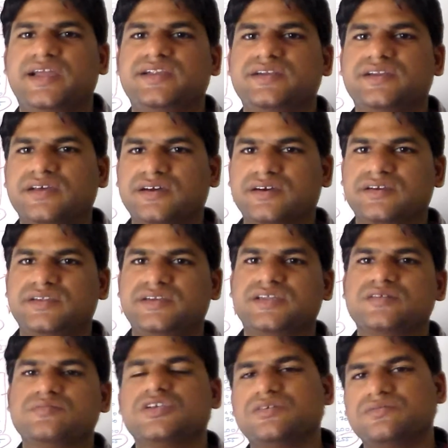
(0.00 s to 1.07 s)
and in
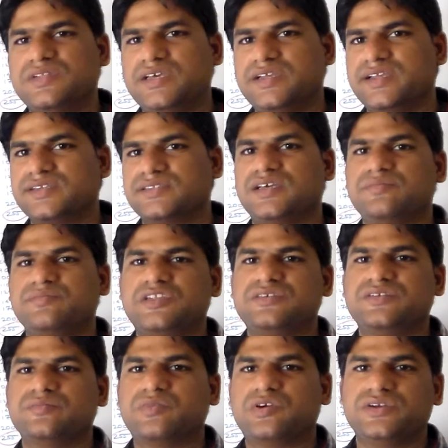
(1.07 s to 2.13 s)
terms of their
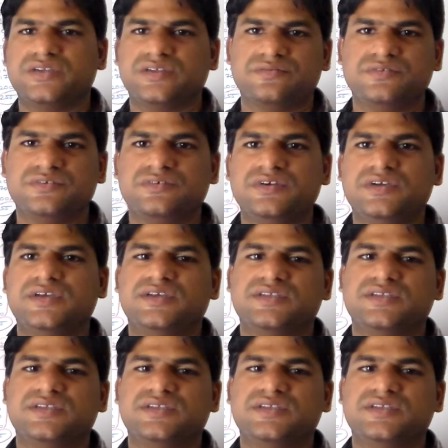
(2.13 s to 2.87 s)
examination point of view,